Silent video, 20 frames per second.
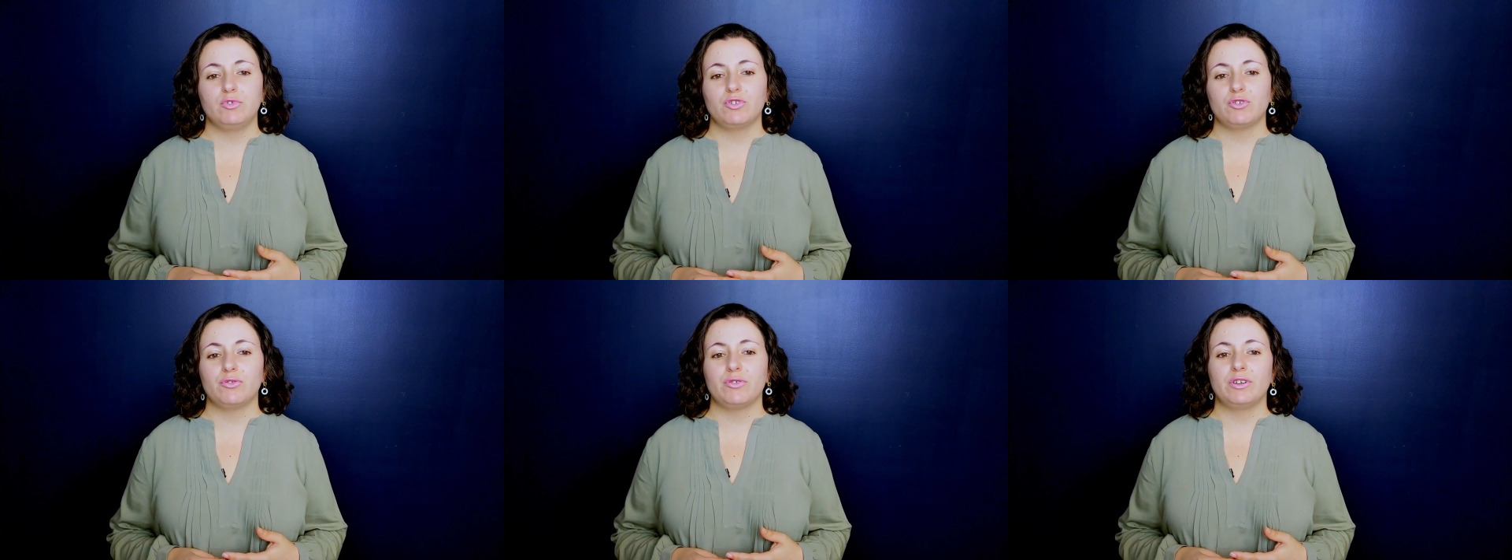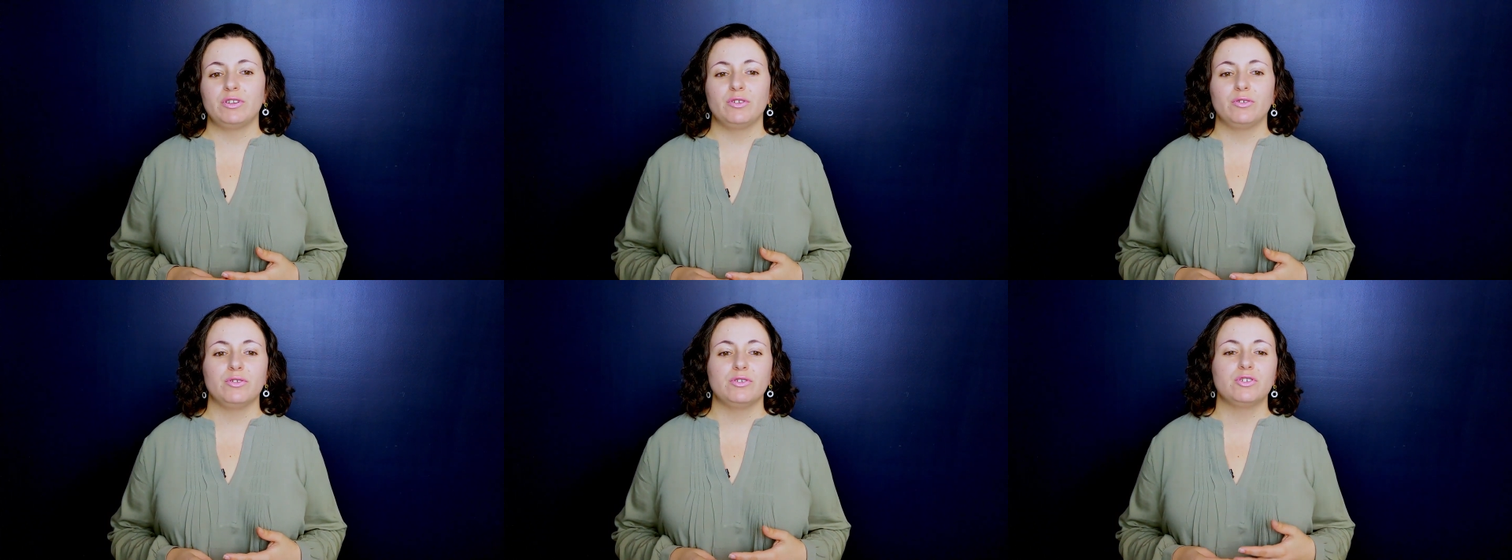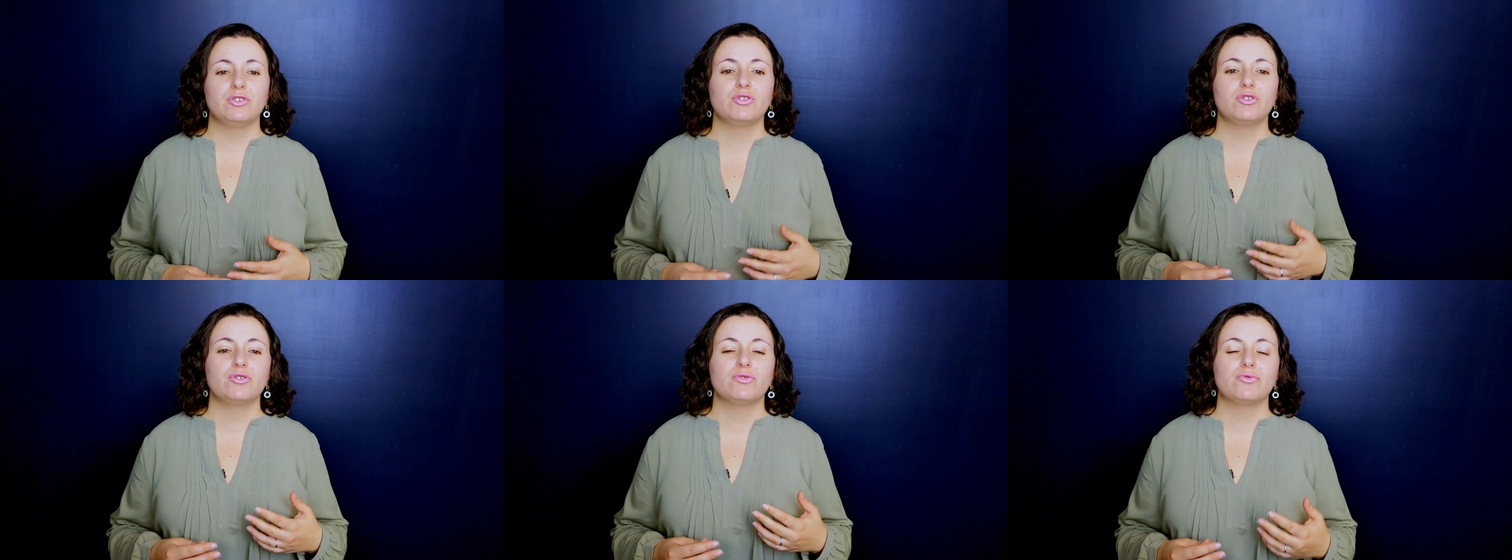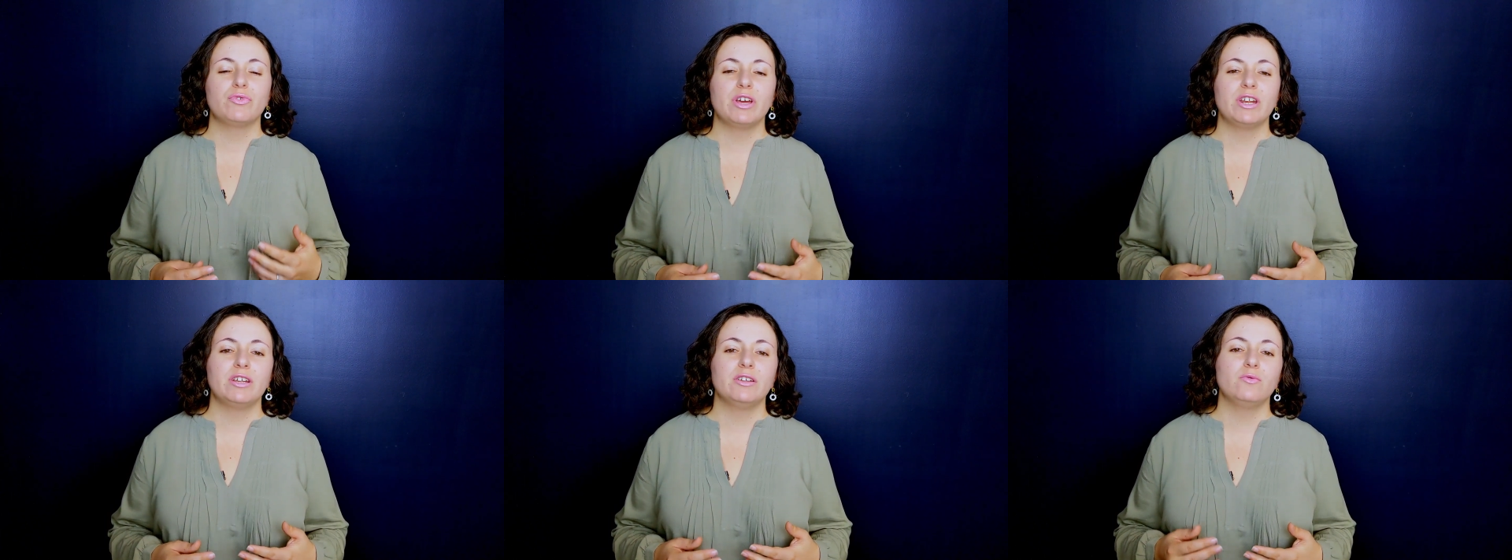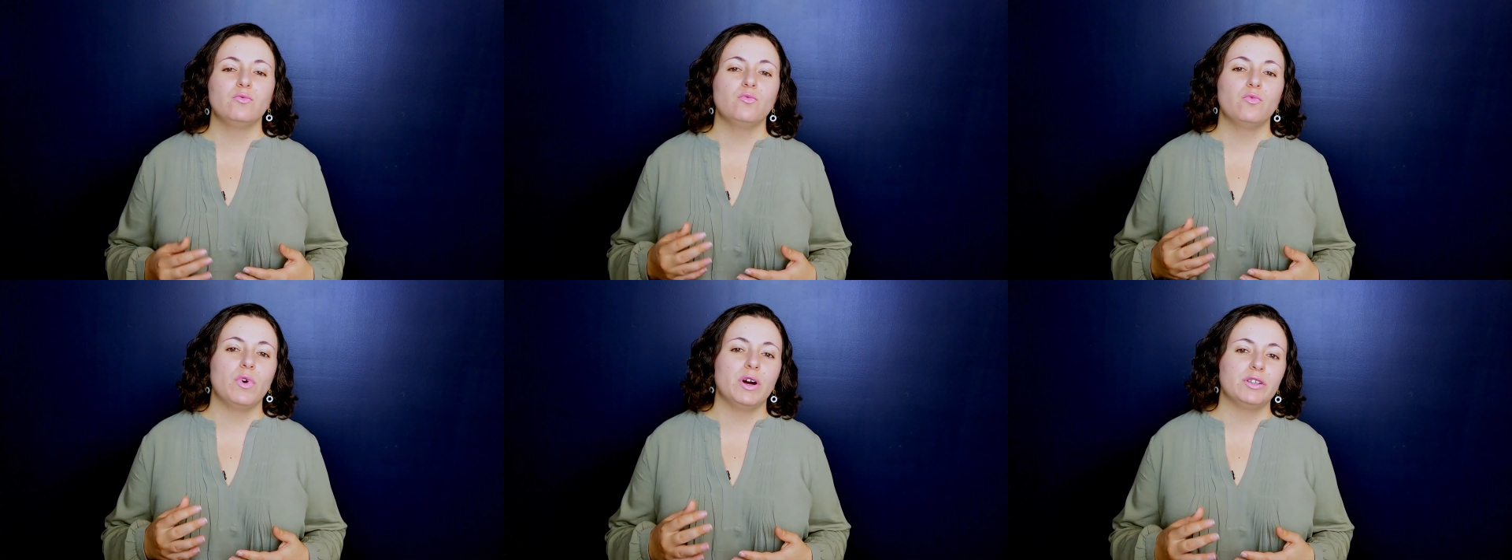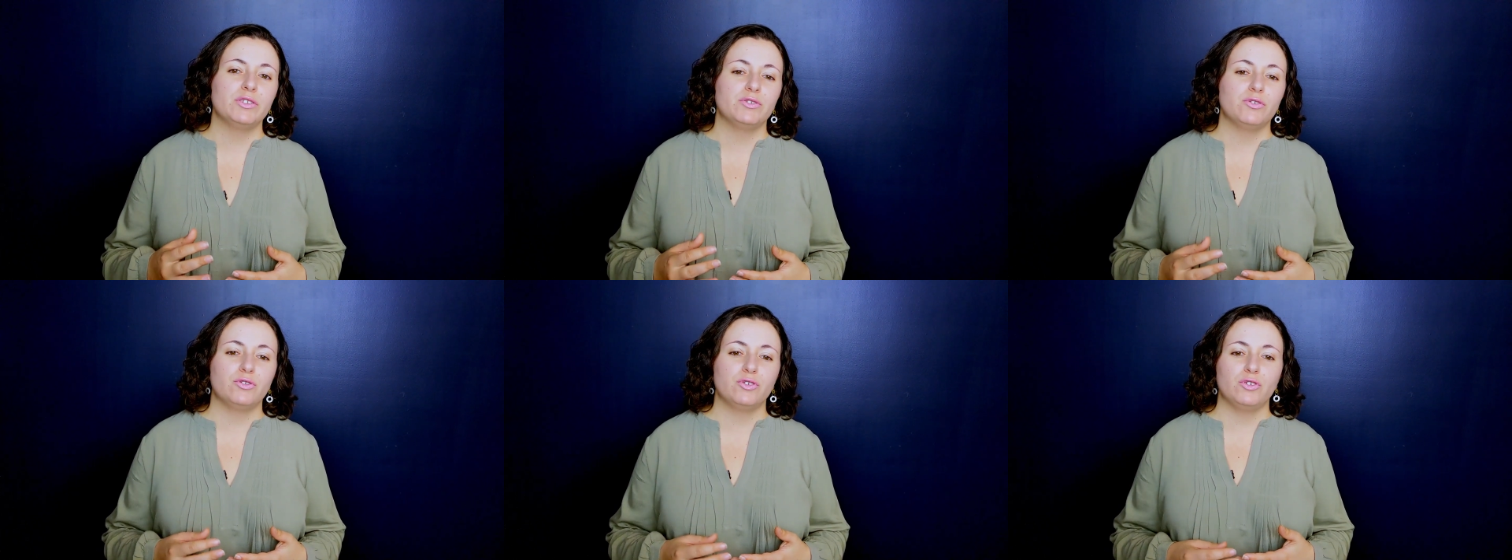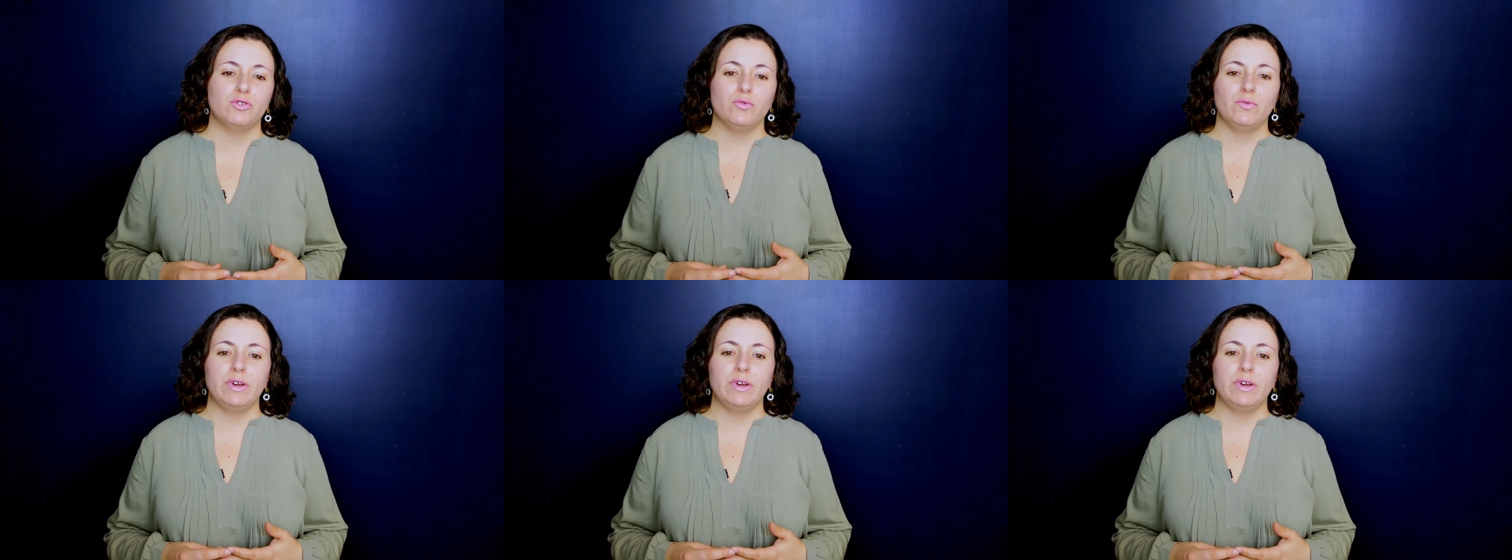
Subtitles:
during those dreaded 1 to 2